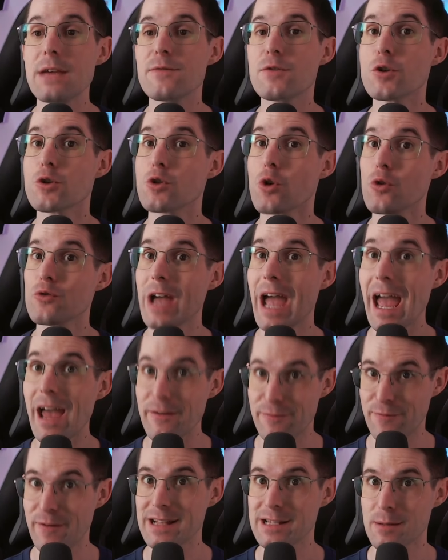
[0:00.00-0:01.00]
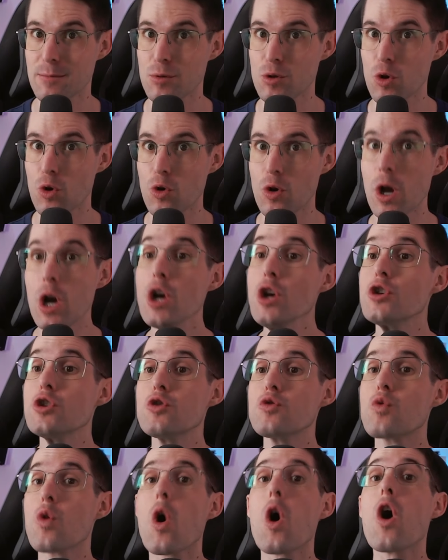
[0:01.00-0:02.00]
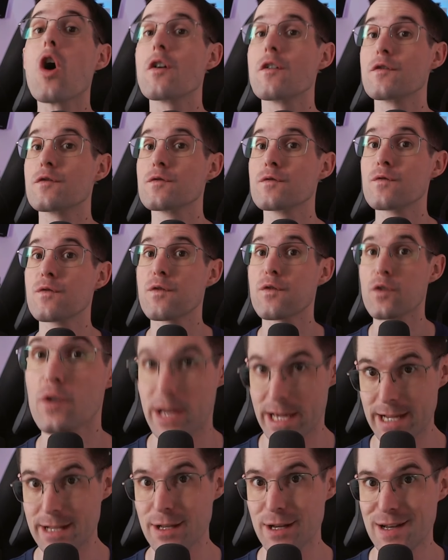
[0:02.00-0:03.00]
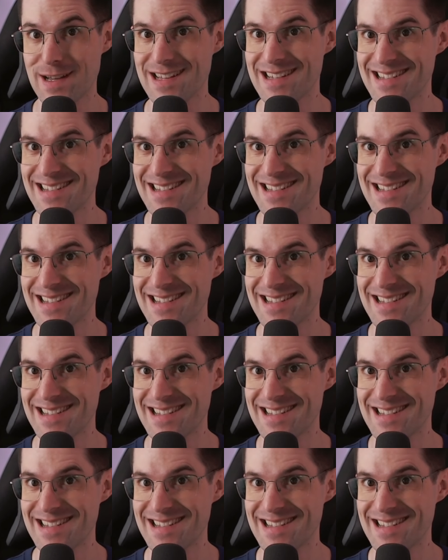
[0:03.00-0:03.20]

If you don't have Phantom Cloak, you are fricked.